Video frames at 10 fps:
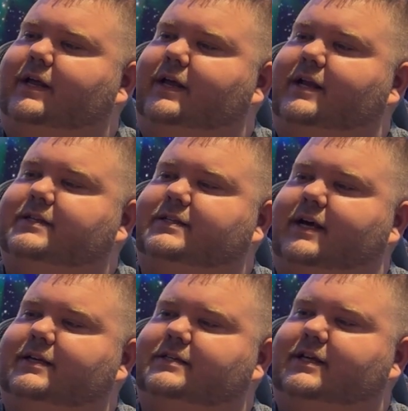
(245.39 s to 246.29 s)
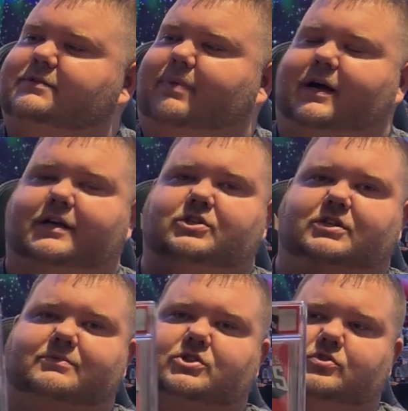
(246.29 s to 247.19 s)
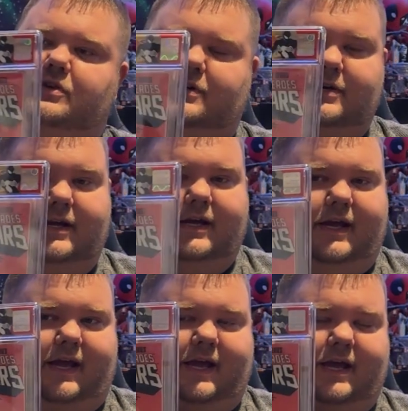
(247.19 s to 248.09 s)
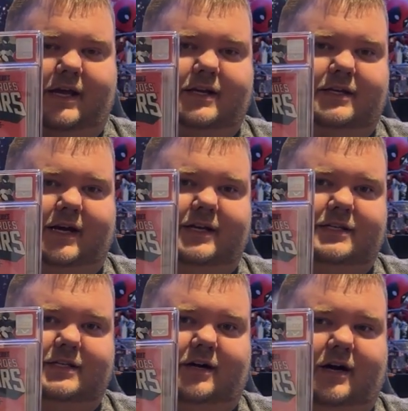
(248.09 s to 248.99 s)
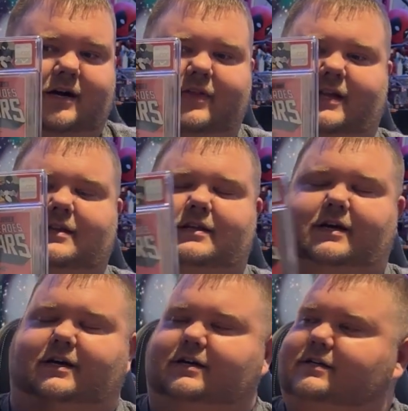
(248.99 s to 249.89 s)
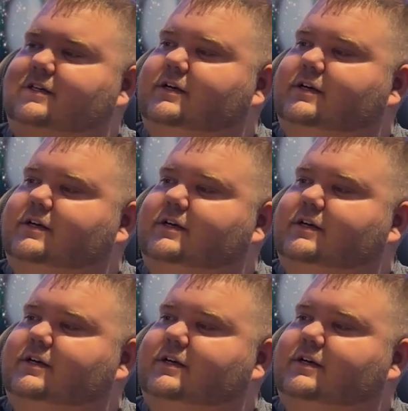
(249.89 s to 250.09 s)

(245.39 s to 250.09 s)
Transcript: It had a sign and sketch by Jim Shooter, and I saw that the